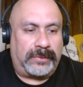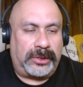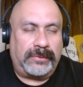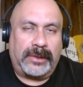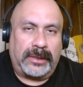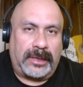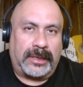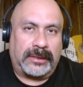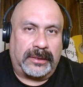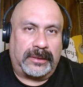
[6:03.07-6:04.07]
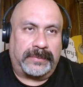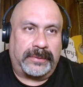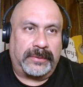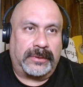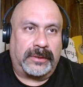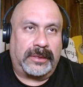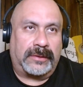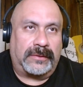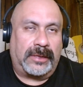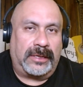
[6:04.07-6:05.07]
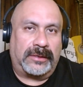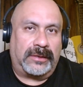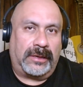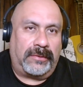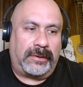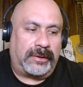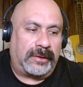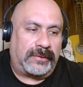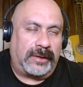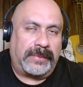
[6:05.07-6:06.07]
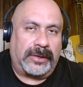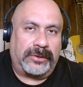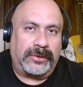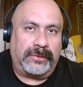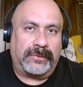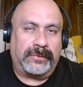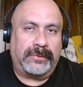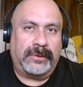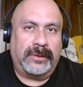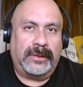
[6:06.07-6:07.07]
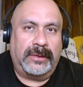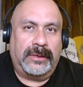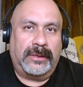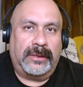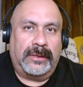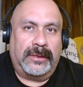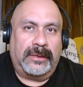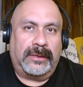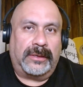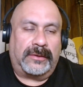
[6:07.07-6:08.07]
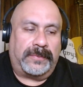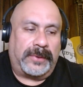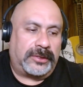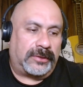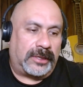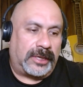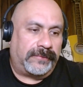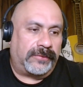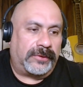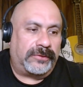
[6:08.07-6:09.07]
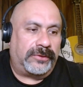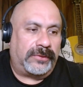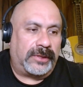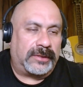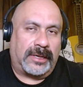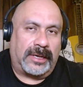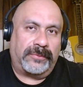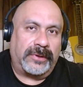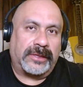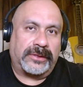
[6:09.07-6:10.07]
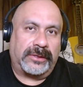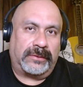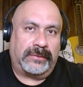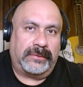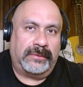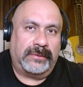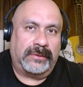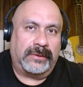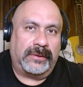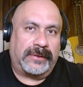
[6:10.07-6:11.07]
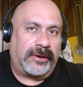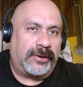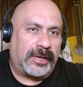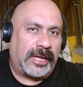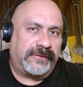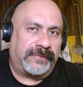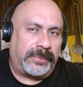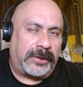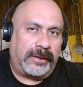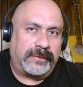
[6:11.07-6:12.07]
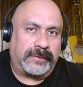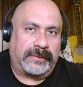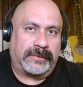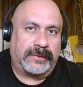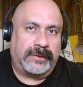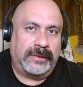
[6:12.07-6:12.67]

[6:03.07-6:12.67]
you get locked up, it's not about you. It's about your loved ones doing time with you. Their life pauses.